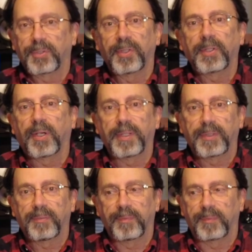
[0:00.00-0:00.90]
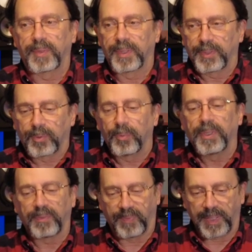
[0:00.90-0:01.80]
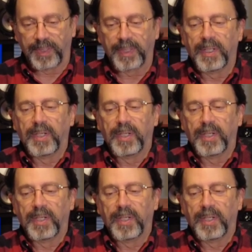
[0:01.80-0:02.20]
turning on the cooling fan.